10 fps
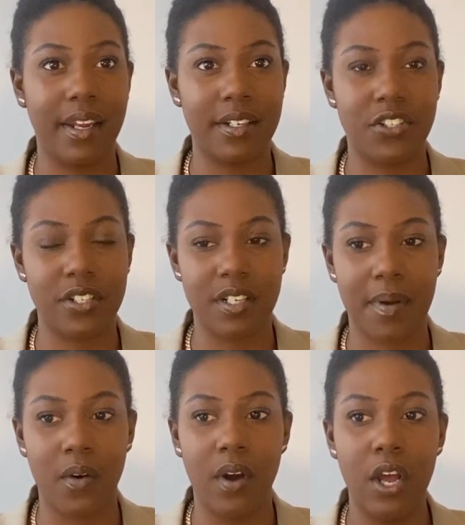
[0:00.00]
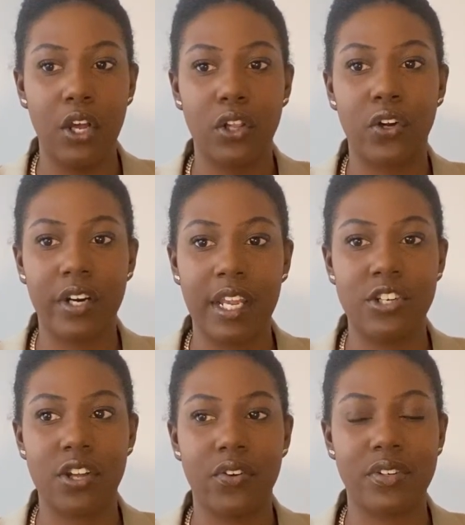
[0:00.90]
It's just about learning each
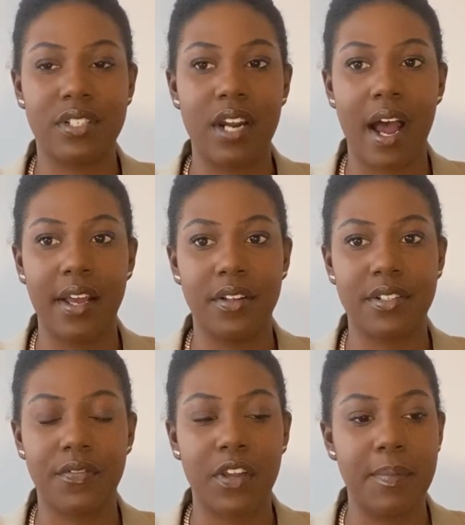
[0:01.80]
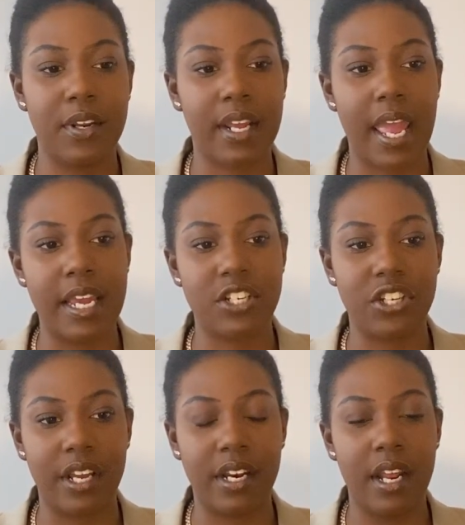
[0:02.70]
other's styles of
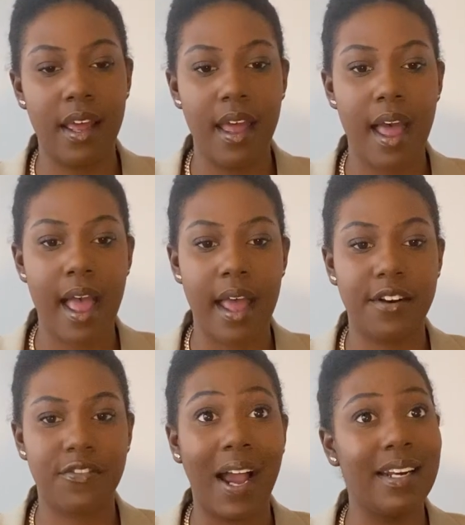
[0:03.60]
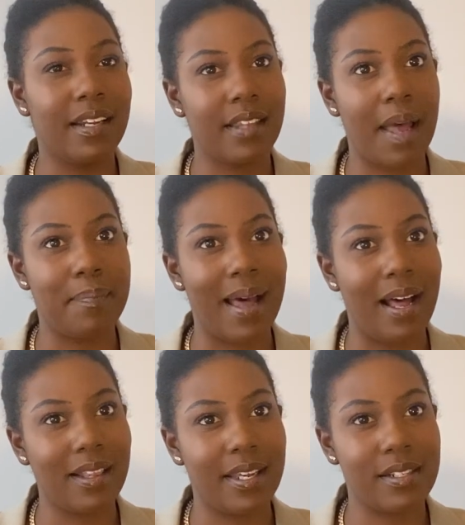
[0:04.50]
communication and finding that
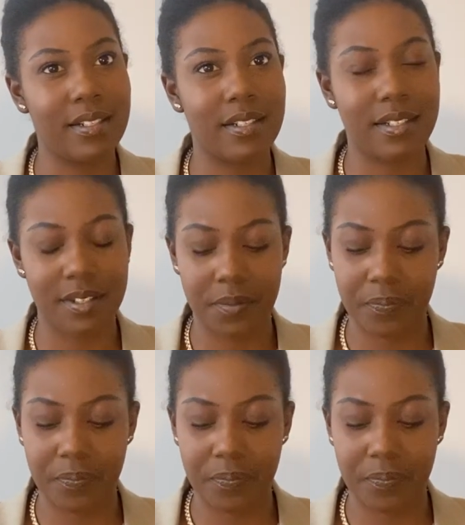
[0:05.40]
balance.